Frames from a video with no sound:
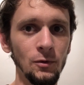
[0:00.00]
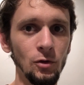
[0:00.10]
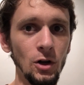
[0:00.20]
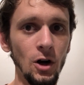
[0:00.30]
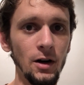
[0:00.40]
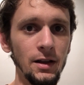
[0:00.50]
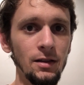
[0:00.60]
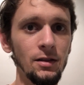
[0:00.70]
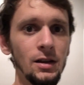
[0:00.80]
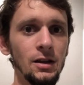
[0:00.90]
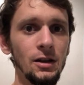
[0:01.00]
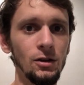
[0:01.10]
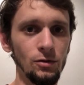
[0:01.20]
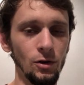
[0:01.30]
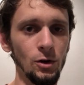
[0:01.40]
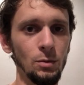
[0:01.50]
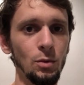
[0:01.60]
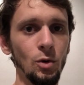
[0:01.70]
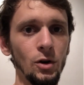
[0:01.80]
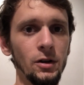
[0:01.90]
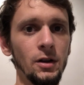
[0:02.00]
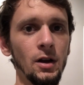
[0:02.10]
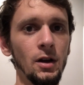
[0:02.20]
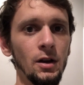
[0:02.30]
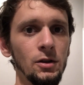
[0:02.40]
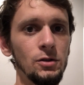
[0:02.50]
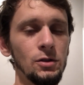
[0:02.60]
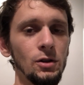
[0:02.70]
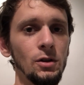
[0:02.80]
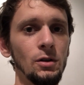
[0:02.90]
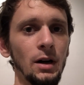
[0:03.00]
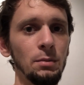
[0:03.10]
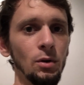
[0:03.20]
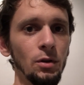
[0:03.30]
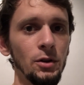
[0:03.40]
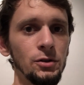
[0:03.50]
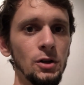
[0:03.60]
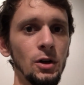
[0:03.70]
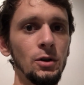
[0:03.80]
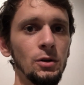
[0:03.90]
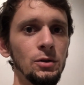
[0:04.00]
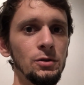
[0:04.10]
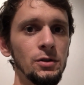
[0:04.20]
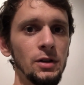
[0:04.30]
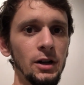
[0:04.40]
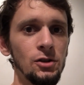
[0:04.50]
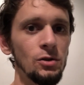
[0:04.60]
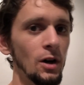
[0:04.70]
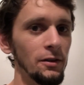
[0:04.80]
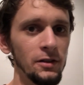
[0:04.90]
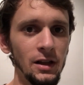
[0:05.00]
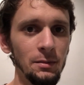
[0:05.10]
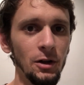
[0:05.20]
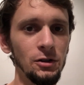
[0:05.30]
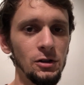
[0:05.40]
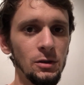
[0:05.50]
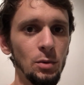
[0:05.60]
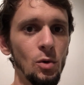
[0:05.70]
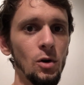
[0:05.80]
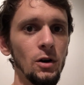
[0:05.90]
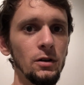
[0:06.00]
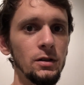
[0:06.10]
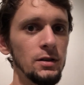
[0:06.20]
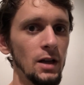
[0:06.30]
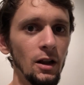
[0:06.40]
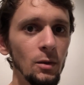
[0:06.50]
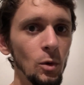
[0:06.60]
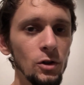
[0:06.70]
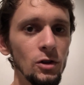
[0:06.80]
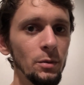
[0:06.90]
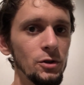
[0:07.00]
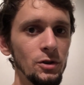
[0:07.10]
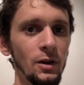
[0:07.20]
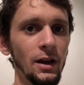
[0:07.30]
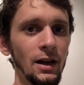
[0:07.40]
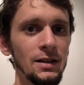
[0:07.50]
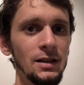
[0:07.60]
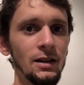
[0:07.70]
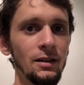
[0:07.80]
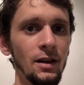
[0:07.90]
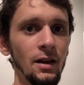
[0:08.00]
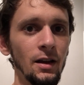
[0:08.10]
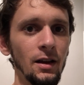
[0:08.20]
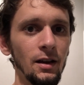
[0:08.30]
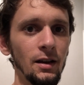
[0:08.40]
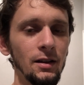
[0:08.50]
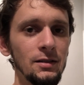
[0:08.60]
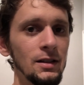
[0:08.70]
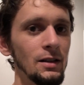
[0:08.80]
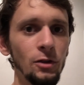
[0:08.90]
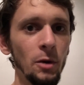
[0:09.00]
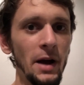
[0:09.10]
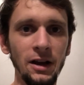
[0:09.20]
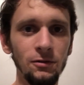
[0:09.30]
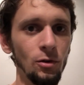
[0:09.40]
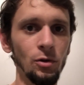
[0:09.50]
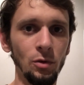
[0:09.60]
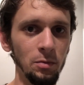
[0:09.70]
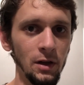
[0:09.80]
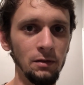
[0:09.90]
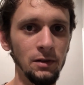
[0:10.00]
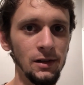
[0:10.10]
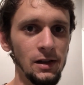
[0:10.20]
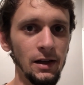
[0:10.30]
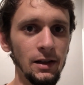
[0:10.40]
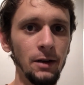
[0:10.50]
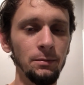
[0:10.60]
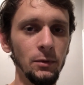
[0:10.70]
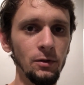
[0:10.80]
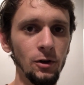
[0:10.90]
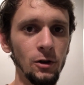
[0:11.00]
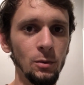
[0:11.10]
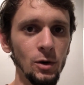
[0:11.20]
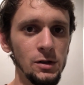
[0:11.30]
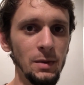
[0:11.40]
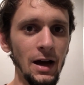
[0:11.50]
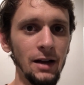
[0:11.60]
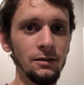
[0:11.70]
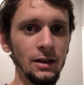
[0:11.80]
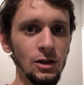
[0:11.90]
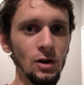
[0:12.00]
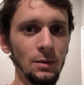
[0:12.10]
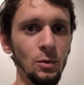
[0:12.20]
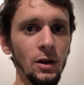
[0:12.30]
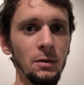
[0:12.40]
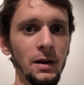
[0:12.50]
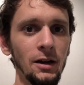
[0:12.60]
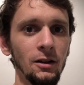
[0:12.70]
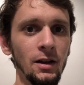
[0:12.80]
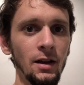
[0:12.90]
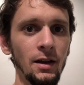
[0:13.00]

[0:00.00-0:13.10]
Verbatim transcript: regarding the inverter board. So I pull those codes, I shoot off an email to support, tell them what troubleshooting I did, and didn't even go back and forth with me. He's like, yep, inverter board's bad. He dropped one in the mail.